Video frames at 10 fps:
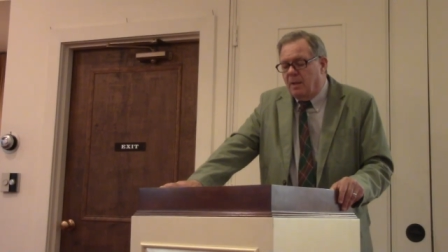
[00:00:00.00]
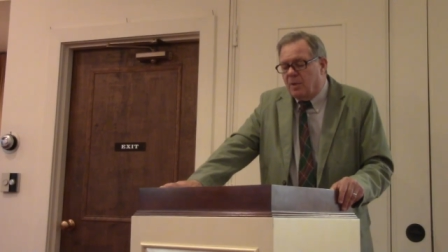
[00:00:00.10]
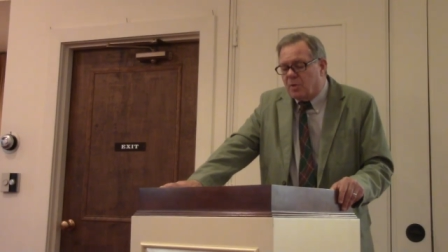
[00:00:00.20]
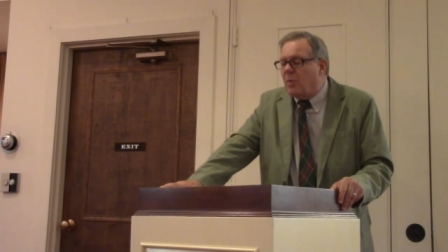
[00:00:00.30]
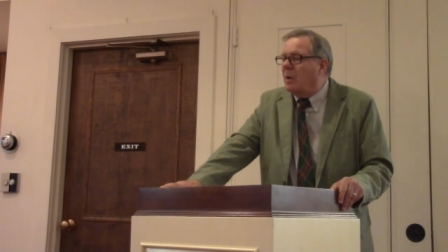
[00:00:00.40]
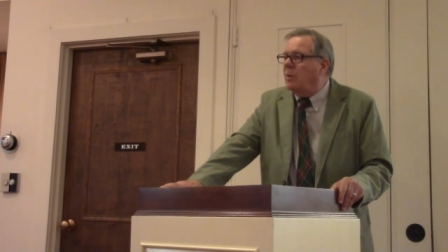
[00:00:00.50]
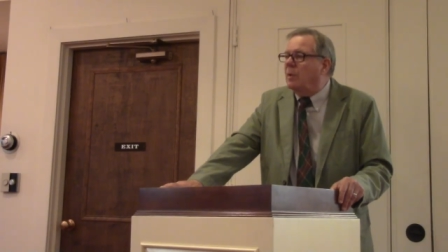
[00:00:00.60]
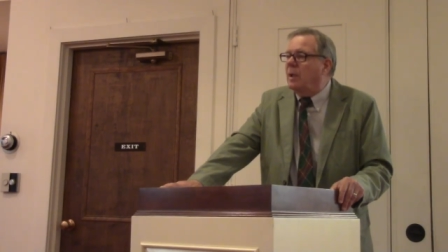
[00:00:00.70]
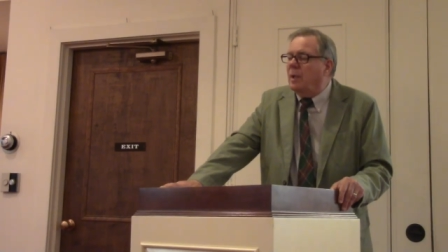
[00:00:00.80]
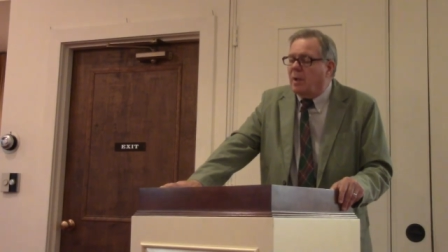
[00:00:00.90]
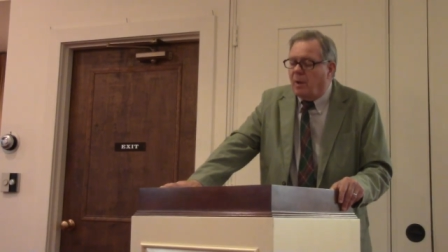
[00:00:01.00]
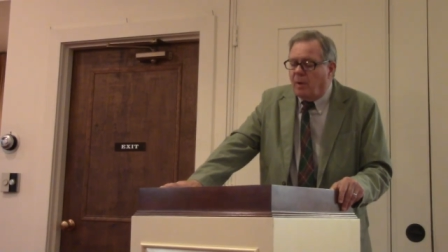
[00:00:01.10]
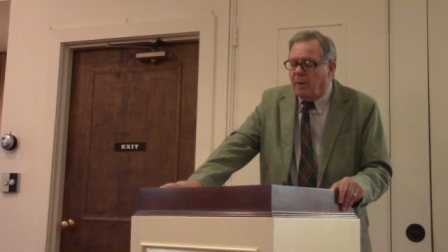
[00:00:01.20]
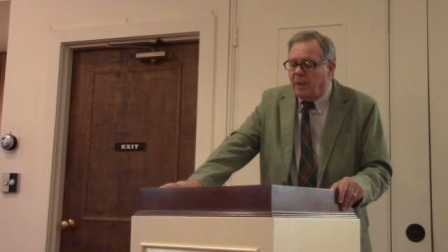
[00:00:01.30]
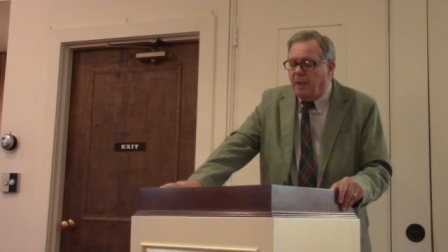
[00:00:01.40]
The struggle can
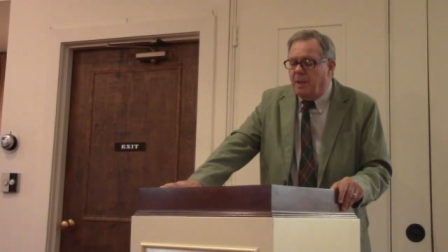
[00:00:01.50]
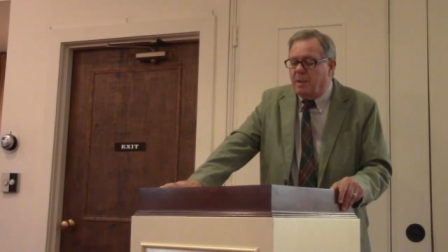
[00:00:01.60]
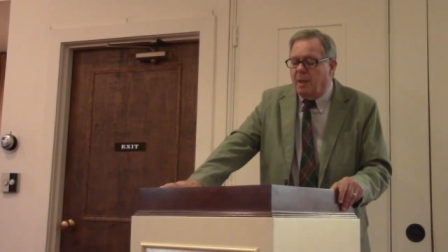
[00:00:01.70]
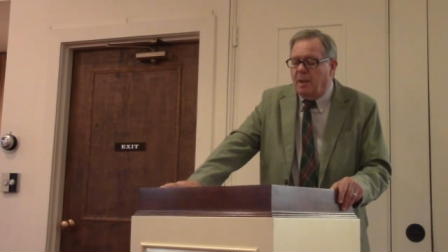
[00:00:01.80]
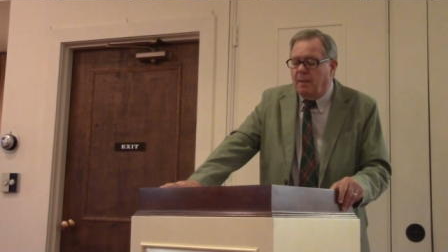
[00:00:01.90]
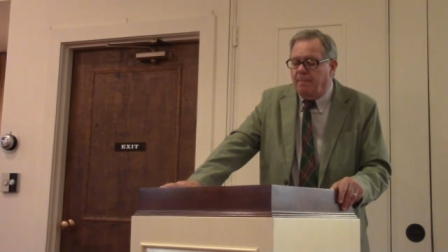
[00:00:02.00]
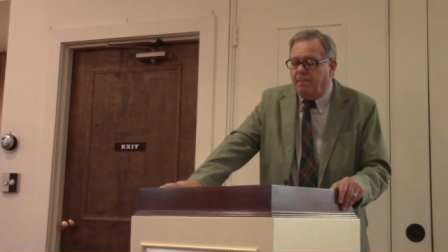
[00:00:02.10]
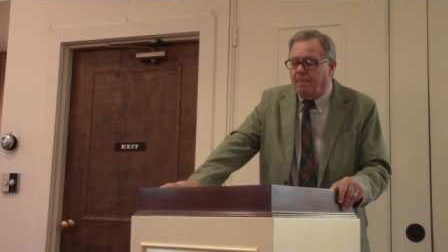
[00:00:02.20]
occur at any time.